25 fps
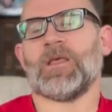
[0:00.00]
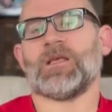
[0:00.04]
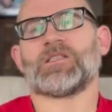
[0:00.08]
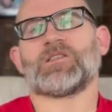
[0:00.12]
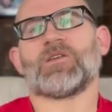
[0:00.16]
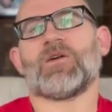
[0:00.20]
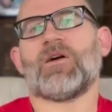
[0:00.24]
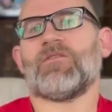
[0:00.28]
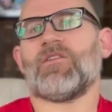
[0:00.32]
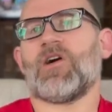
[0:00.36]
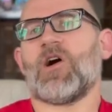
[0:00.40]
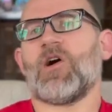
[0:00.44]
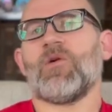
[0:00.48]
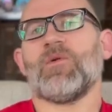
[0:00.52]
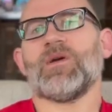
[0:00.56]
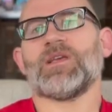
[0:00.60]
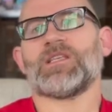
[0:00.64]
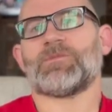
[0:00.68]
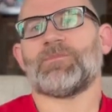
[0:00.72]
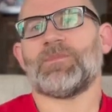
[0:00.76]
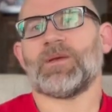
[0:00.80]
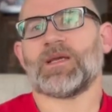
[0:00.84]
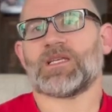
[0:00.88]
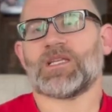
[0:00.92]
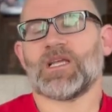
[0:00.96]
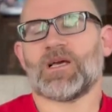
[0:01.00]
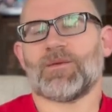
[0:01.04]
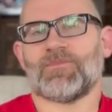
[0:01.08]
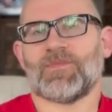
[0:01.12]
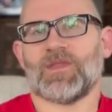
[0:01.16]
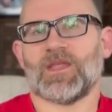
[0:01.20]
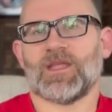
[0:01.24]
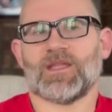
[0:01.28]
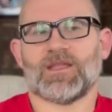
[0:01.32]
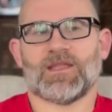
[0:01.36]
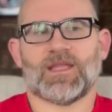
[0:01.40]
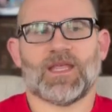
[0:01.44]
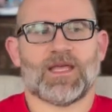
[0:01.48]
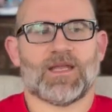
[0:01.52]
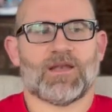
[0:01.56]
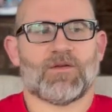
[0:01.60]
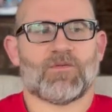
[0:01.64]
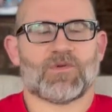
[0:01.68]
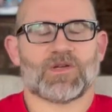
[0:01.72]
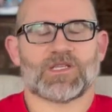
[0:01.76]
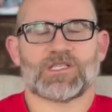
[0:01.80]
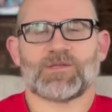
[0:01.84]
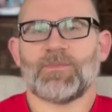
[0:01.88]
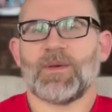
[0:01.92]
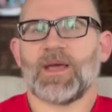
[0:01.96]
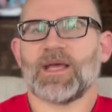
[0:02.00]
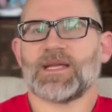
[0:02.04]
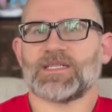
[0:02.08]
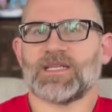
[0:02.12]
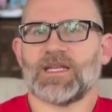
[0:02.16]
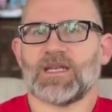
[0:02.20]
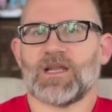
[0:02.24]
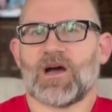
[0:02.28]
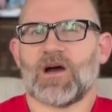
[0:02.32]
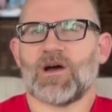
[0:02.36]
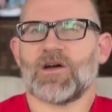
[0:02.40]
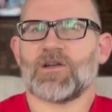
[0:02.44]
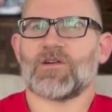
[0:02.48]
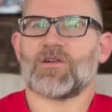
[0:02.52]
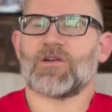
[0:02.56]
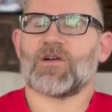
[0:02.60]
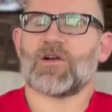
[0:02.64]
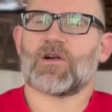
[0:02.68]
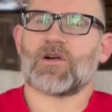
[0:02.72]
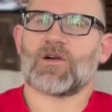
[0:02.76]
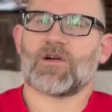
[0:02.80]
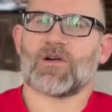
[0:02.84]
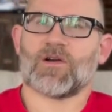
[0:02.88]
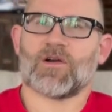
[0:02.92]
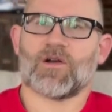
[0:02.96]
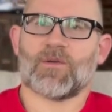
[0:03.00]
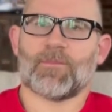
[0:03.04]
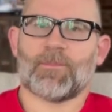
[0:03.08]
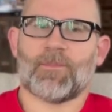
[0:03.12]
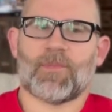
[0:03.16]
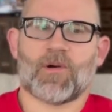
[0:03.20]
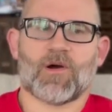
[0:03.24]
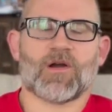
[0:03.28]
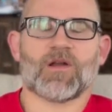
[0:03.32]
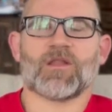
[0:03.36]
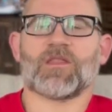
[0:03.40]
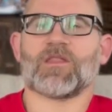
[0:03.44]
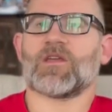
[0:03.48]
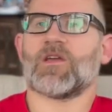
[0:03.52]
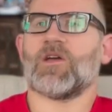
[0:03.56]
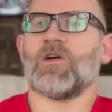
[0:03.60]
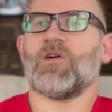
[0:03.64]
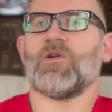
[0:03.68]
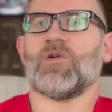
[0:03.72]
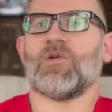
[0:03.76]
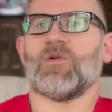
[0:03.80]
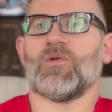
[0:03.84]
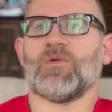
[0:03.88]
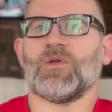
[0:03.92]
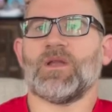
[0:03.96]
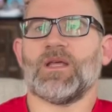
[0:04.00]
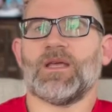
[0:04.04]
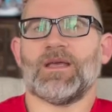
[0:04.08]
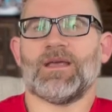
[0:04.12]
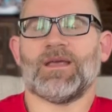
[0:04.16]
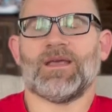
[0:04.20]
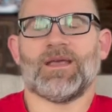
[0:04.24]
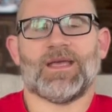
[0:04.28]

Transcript: So I've always picked up that respect and honor are part of the code.